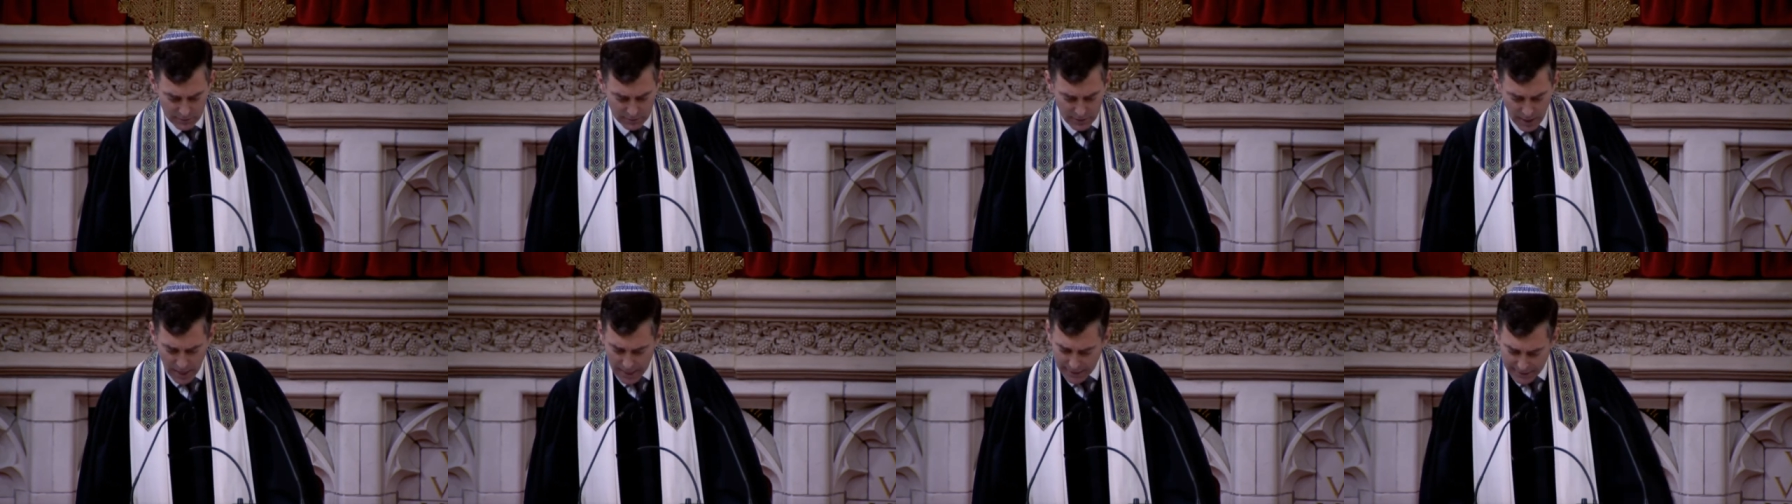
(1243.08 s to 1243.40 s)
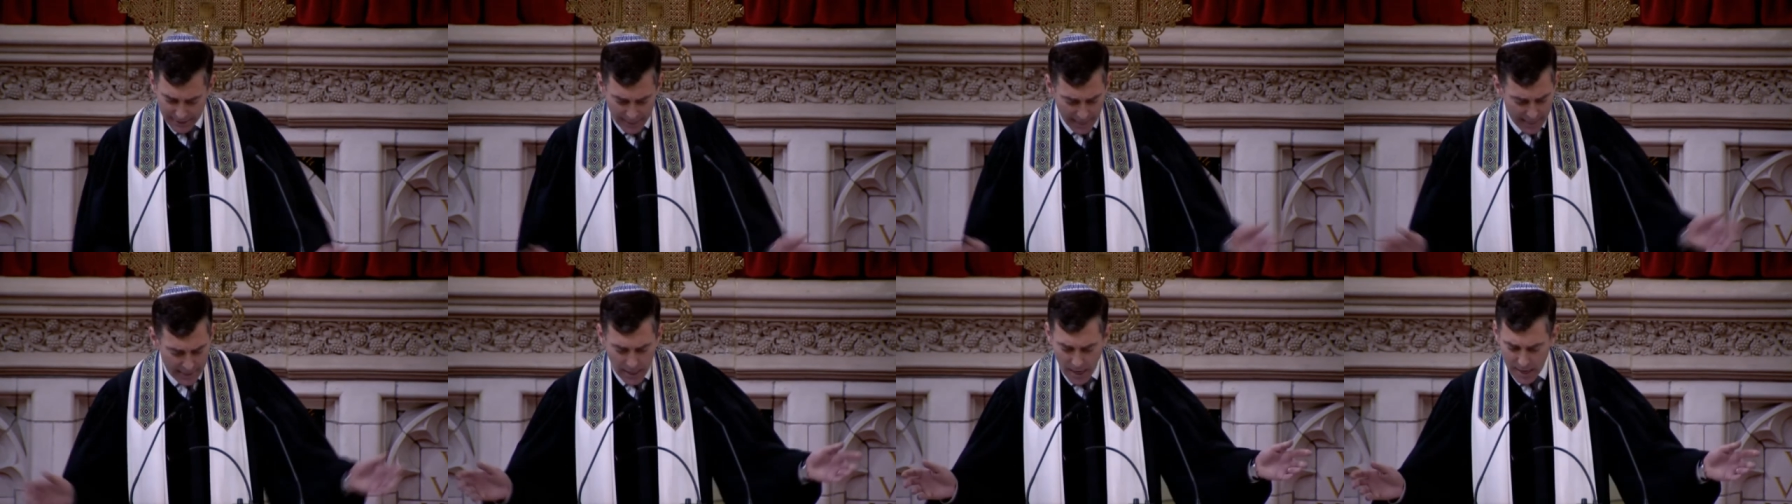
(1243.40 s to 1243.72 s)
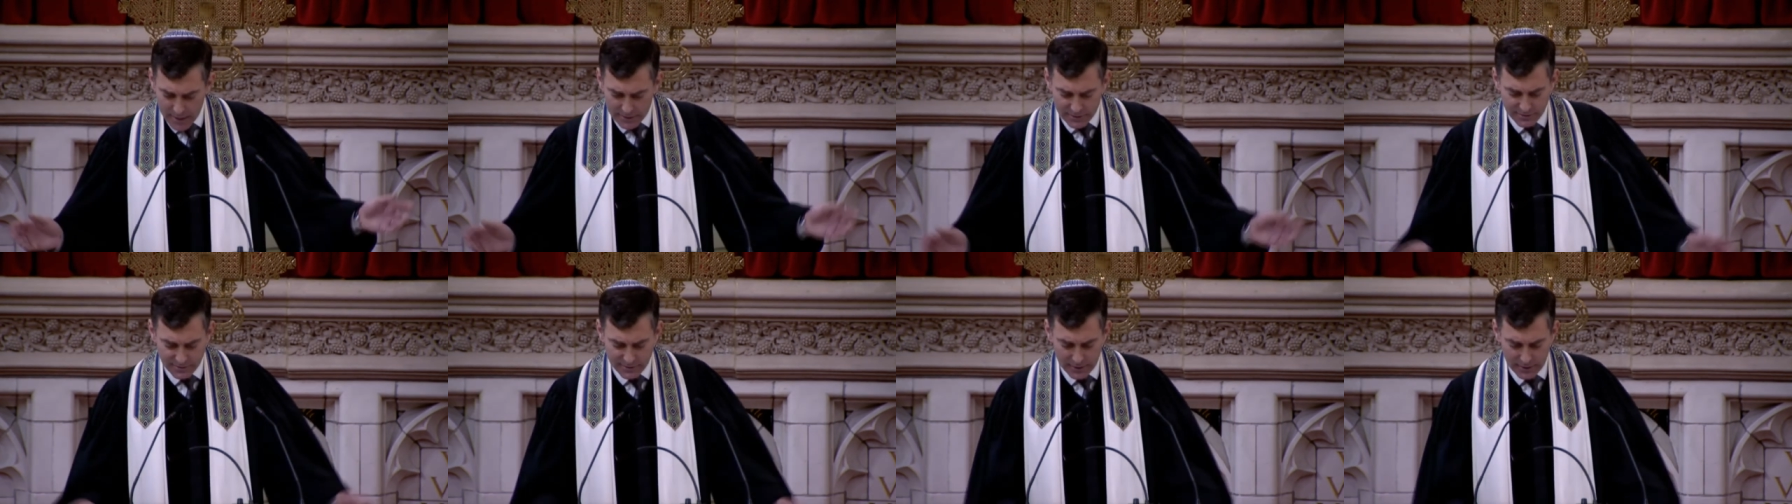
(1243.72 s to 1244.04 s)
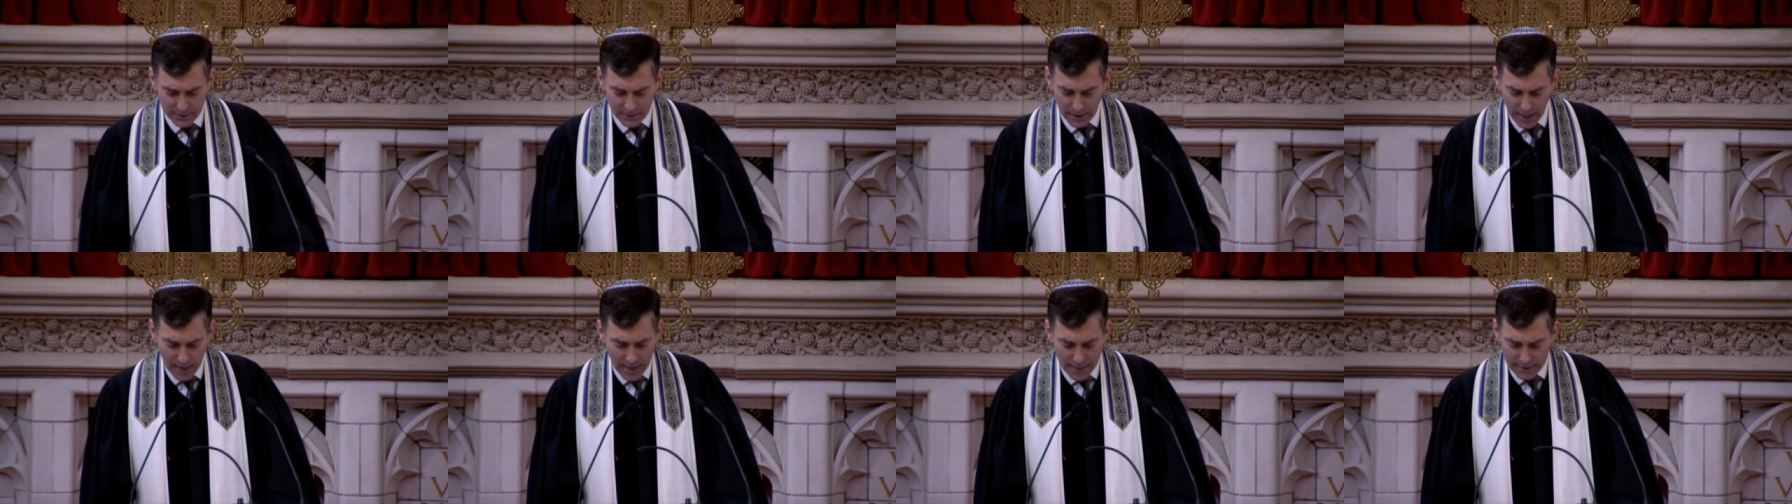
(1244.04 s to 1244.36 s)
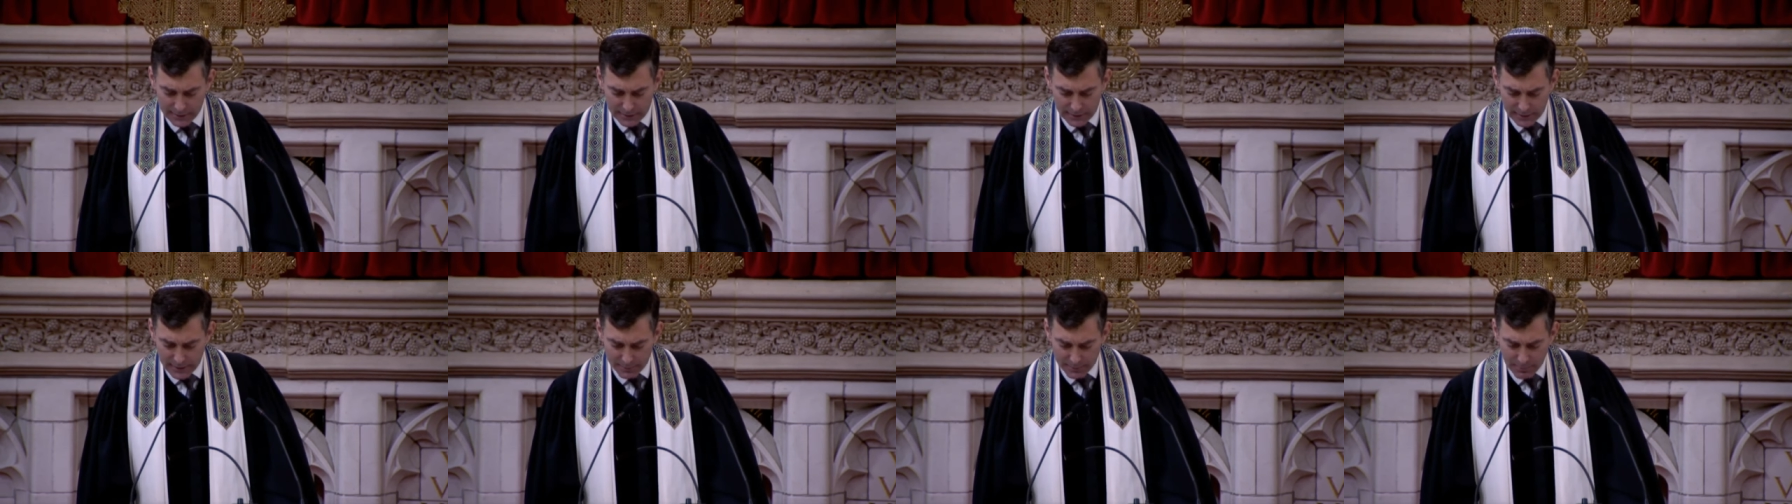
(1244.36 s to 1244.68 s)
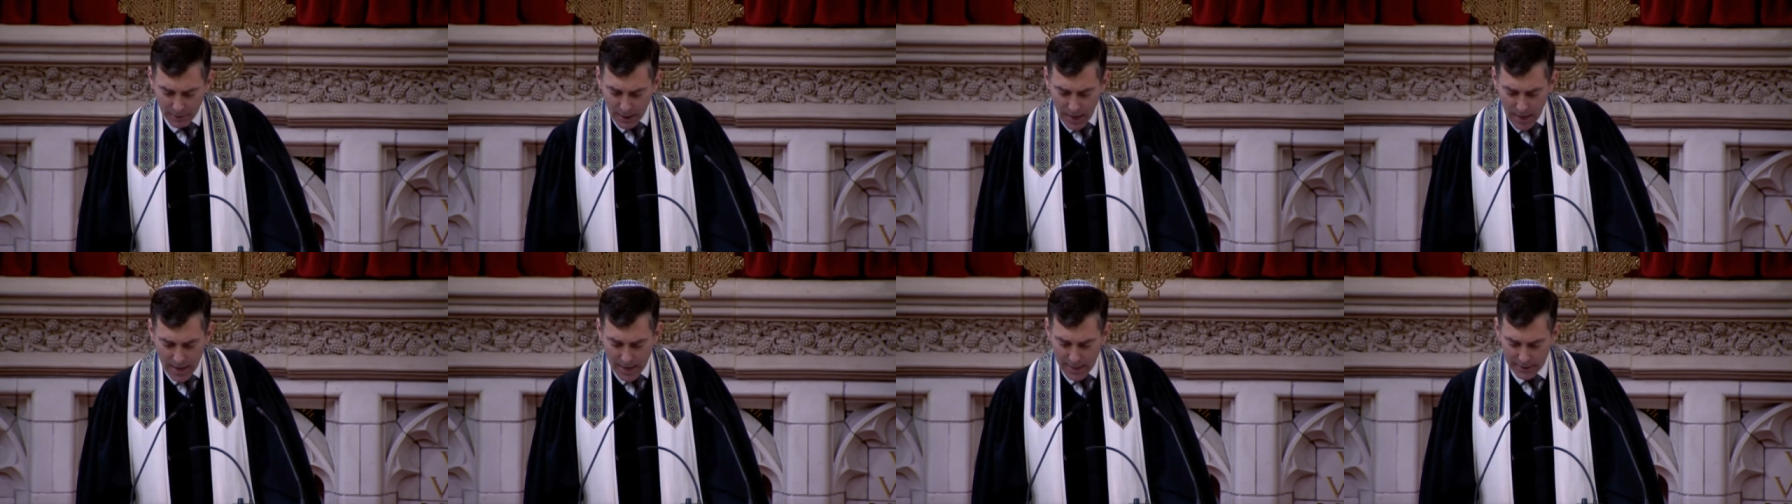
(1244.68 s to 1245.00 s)
I cannot sit idly
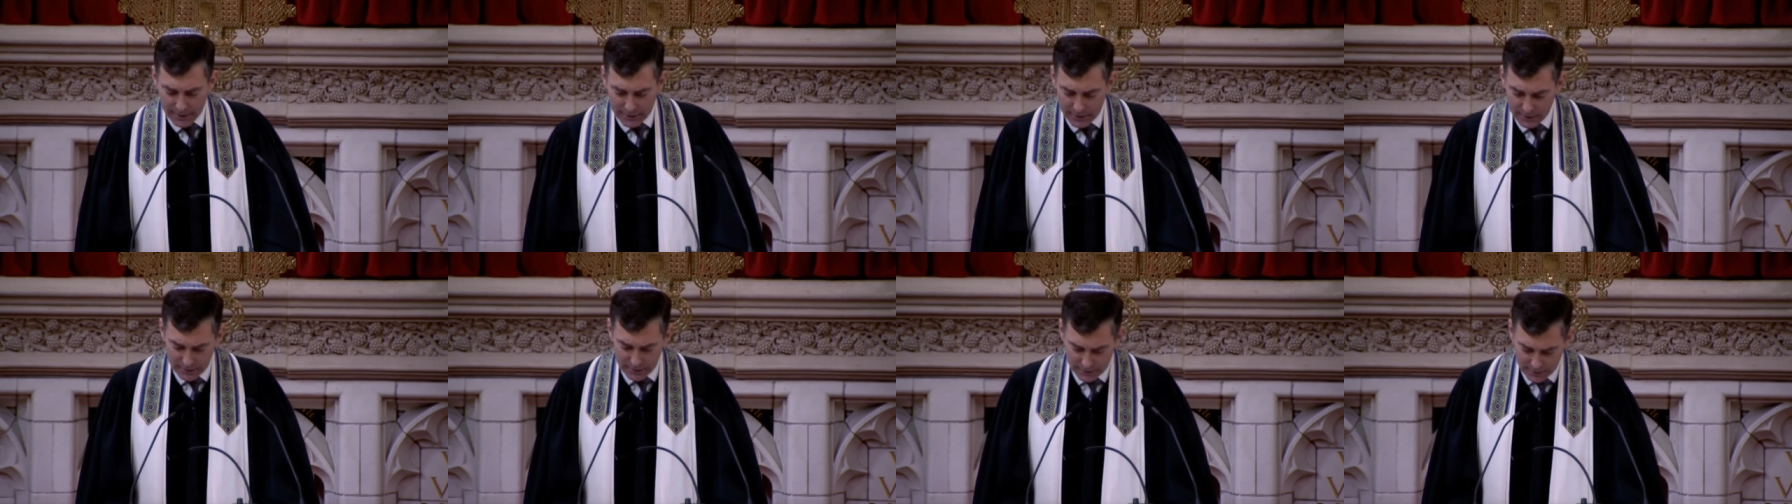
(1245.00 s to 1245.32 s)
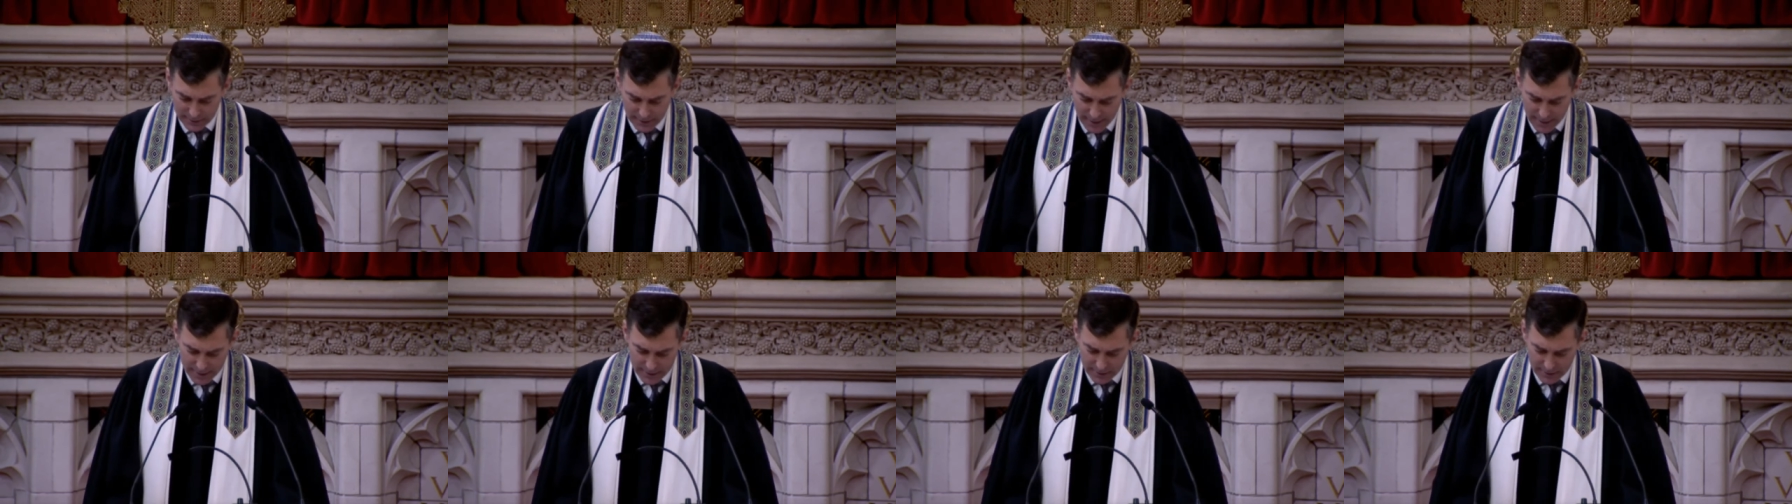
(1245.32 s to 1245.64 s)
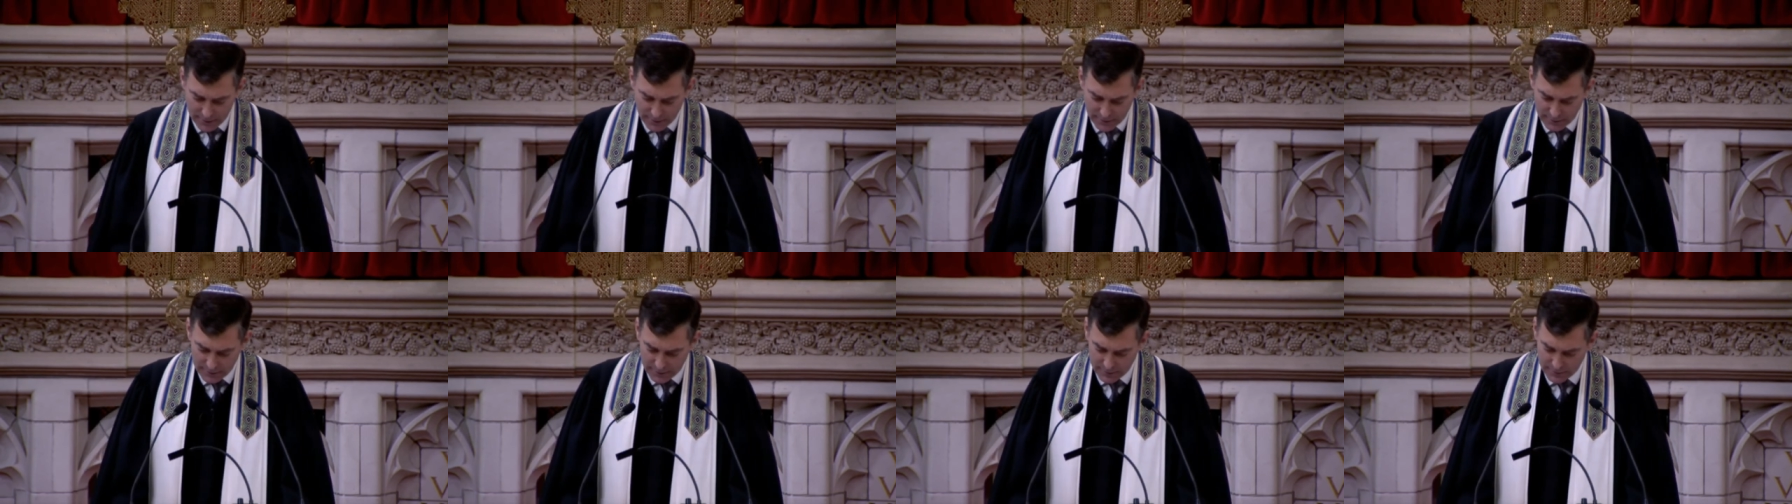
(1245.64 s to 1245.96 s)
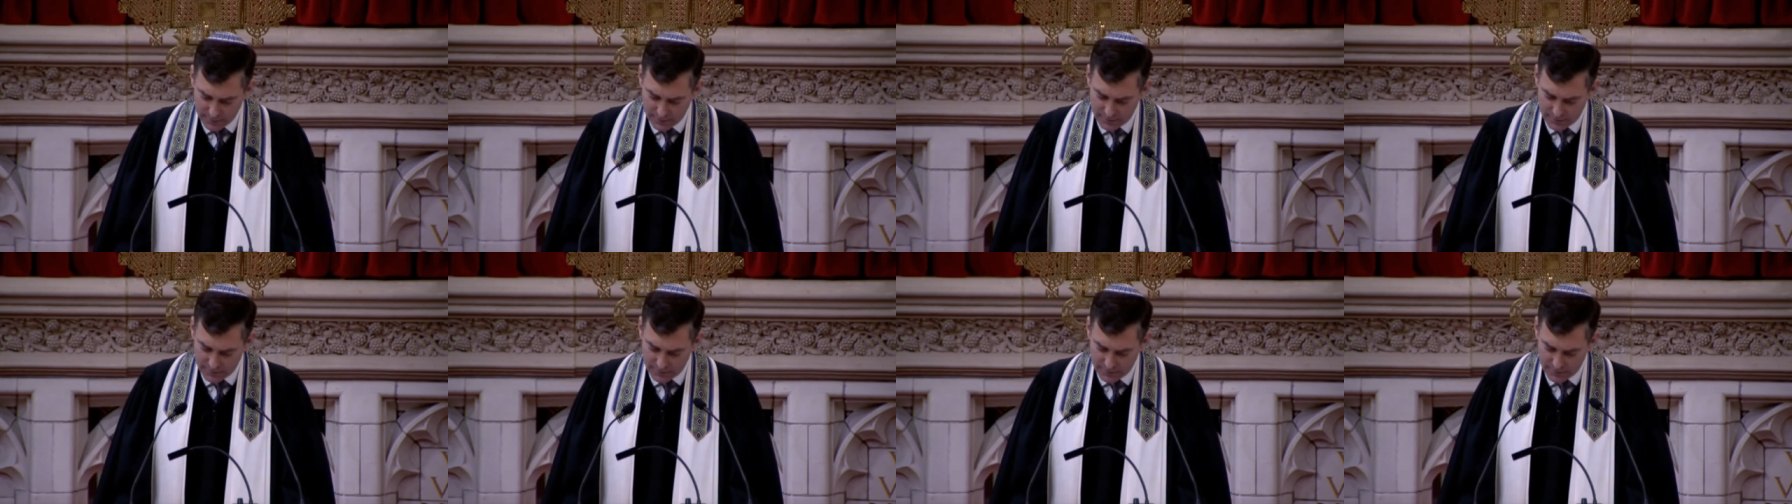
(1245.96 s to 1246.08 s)
by in Atlanta